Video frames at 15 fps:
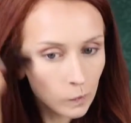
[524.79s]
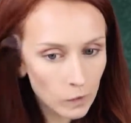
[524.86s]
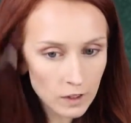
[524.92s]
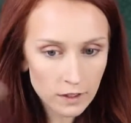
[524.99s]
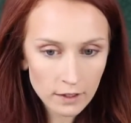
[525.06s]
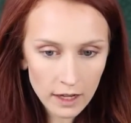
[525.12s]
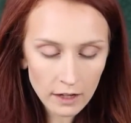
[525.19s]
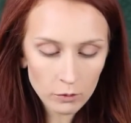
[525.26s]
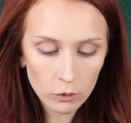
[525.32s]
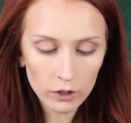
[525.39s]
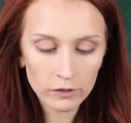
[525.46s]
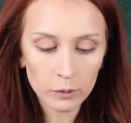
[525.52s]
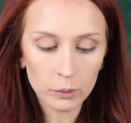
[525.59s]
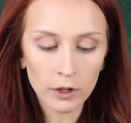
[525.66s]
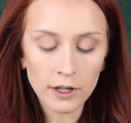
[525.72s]
This is kind of more
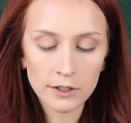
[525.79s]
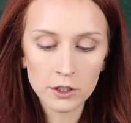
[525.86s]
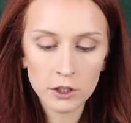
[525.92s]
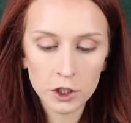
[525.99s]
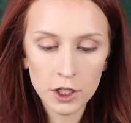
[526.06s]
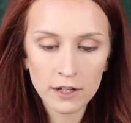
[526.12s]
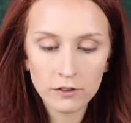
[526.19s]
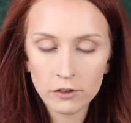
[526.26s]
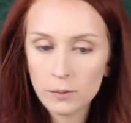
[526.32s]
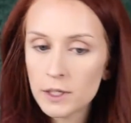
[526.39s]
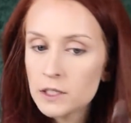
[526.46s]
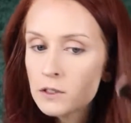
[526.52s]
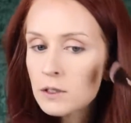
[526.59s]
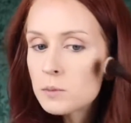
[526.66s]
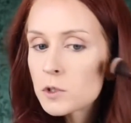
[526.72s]
of a bronzer shade for
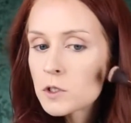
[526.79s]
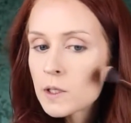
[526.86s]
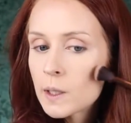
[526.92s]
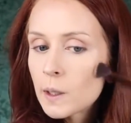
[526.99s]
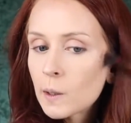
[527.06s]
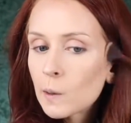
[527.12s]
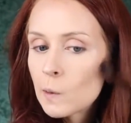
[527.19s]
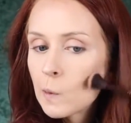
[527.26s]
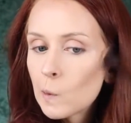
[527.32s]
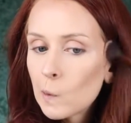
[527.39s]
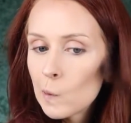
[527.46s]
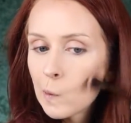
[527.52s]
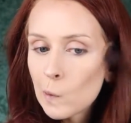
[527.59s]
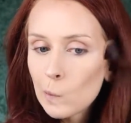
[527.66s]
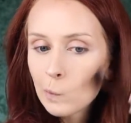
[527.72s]
me, so I'm just gonna
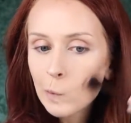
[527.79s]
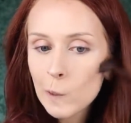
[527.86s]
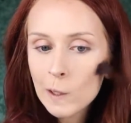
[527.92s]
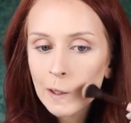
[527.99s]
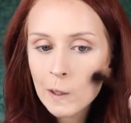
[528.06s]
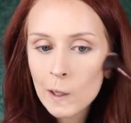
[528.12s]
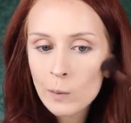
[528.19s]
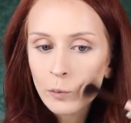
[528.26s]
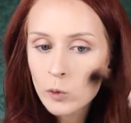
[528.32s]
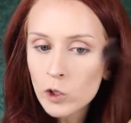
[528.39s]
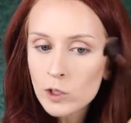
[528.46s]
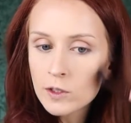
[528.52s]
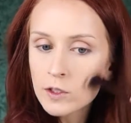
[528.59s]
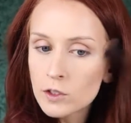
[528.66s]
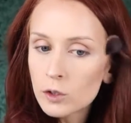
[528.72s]
blend it
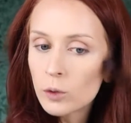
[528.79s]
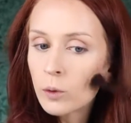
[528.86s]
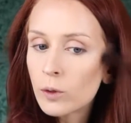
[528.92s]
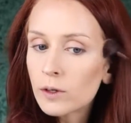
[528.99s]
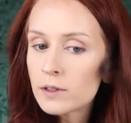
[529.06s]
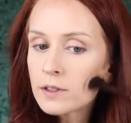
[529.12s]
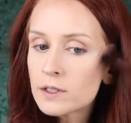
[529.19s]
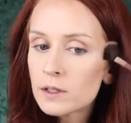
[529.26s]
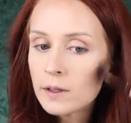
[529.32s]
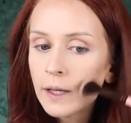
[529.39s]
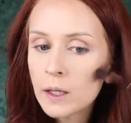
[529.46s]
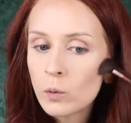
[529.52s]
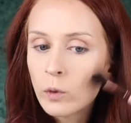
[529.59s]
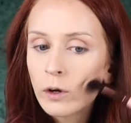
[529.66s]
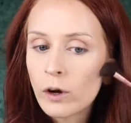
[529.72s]
upwards towards
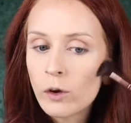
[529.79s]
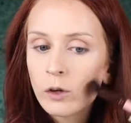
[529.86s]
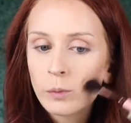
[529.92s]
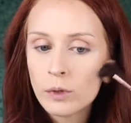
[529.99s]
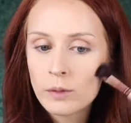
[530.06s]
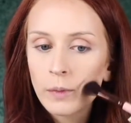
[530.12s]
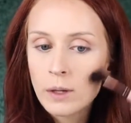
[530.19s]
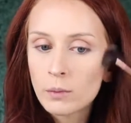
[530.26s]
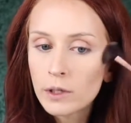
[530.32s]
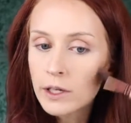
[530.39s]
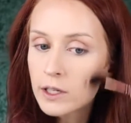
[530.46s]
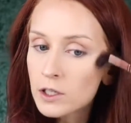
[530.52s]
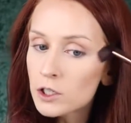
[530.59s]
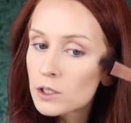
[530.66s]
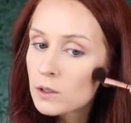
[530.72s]
like where I would put my
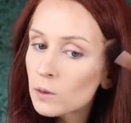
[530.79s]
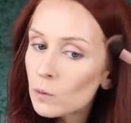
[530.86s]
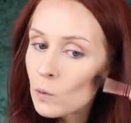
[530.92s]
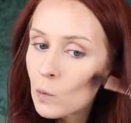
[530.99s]
blush.